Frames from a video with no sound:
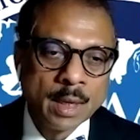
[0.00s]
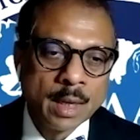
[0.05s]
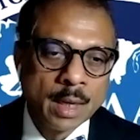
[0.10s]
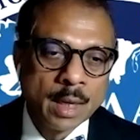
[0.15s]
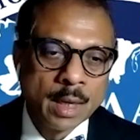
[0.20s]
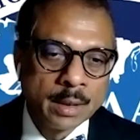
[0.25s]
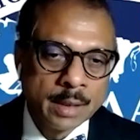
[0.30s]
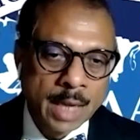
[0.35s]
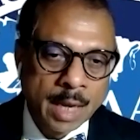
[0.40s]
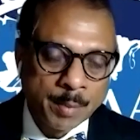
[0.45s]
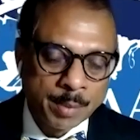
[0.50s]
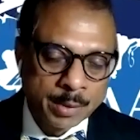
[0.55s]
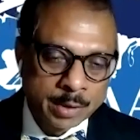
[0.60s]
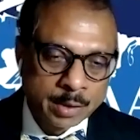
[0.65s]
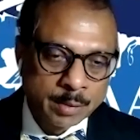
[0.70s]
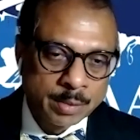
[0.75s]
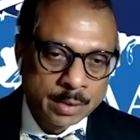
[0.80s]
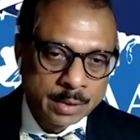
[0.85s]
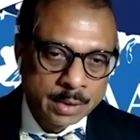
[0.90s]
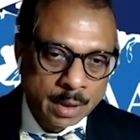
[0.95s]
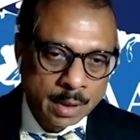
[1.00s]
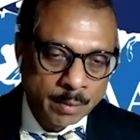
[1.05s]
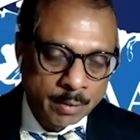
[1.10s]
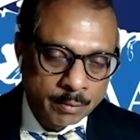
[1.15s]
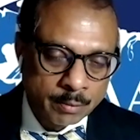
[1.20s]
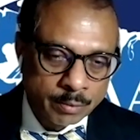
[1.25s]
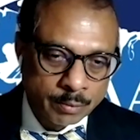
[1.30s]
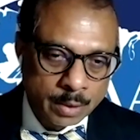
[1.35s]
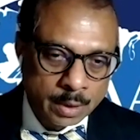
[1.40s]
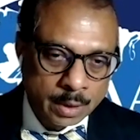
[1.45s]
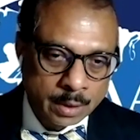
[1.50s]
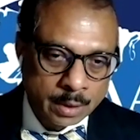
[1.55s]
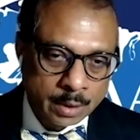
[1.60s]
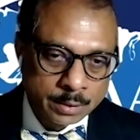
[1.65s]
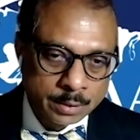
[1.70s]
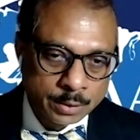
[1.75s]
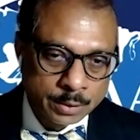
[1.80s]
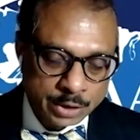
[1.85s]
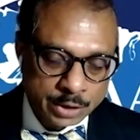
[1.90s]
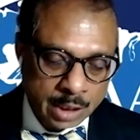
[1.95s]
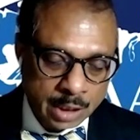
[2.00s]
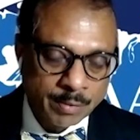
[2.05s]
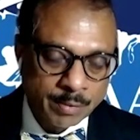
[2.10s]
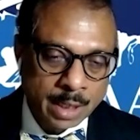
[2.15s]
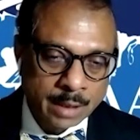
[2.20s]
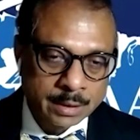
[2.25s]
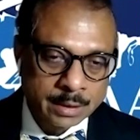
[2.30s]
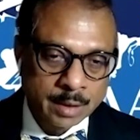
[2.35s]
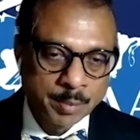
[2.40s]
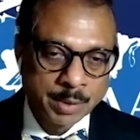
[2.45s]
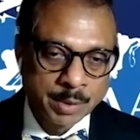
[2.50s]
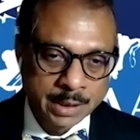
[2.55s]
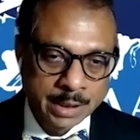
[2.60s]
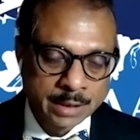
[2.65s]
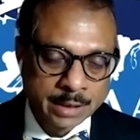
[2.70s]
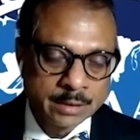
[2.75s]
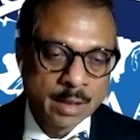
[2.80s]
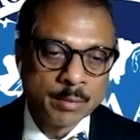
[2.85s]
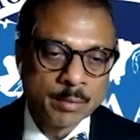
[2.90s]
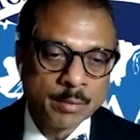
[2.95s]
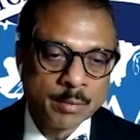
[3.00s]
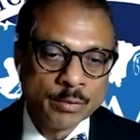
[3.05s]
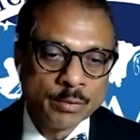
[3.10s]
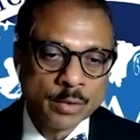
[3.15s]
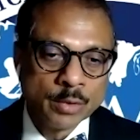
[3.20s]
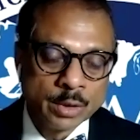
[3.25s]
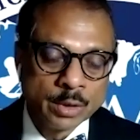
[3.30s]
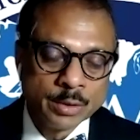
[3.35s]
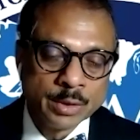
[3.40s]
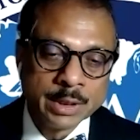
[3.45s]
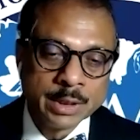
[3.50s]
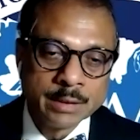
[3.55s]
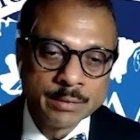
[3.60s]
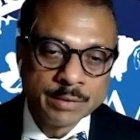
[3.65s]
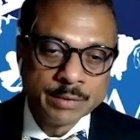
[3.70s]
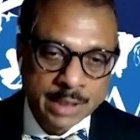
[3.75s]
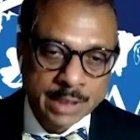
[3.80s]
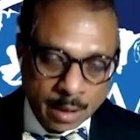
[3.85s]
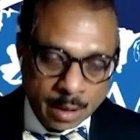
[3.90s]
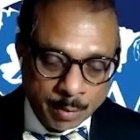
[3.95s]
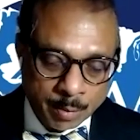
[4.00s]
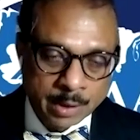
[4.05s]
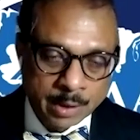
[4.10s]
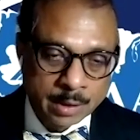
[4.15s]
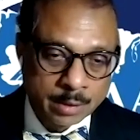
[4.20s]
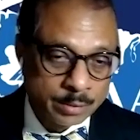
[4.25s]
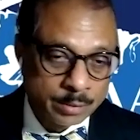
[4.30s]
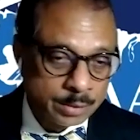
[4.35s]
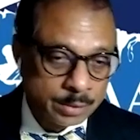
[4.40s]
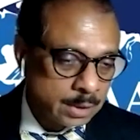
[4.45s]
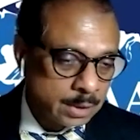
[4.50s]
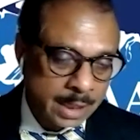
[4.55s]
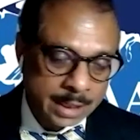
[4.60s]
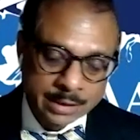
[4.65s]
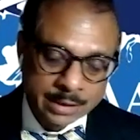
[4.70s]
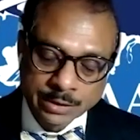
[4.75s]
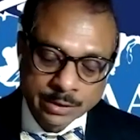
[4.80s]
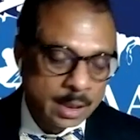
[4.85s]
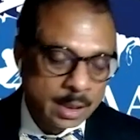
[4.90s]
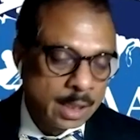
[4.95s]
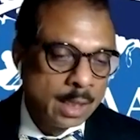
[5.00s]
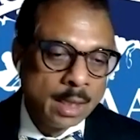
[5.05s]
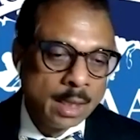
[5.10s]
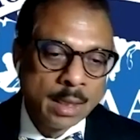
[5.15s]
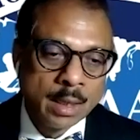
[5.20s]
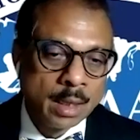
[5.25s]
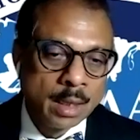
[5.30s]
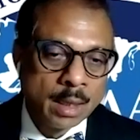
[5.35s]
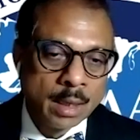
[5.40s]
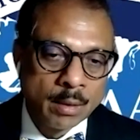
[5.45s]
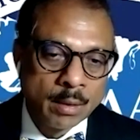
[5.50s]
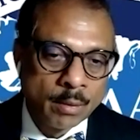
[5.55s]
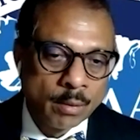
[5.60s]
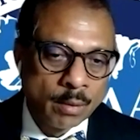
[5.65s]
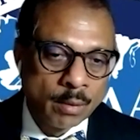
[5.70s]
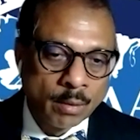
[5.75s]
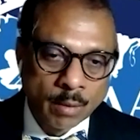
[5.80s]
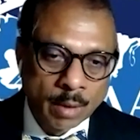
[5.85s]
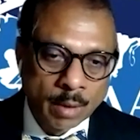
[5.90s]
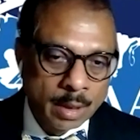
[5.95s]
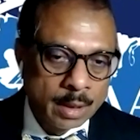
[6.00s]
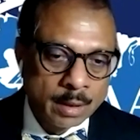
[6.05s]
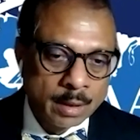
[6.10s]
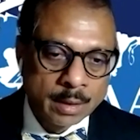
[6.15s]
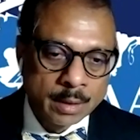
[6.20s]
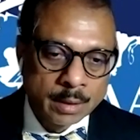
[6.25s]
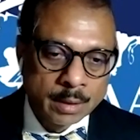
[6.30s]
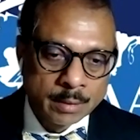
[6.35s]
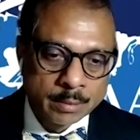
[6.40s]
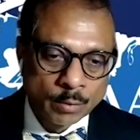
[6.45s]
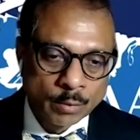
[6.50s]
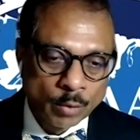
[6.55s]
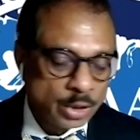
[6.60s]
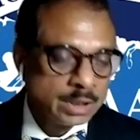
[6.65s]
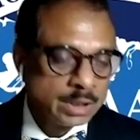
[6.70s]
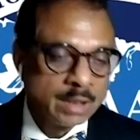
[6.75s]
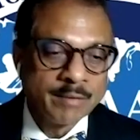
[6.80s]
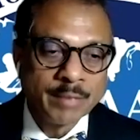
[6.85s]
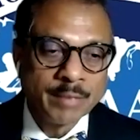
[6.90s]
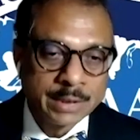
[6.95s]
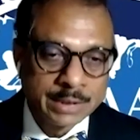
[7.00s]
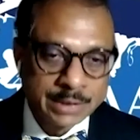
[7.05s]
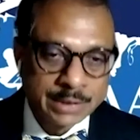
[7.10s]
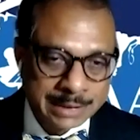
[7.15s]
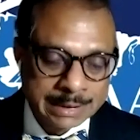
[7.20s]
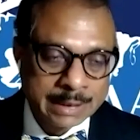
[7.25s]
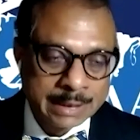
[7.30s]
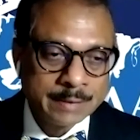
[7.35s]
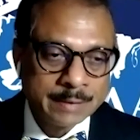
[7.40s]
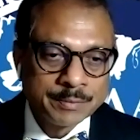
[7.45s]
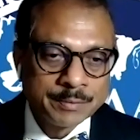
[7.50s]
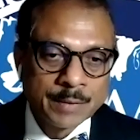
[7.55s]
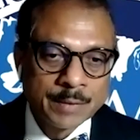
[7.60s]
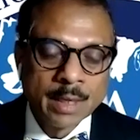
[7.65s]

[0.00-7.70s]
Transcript: And it happened to be a new state of Andhra Pradesh. We're going to do it in Visakhapatnam, which is a nice oceanfront city.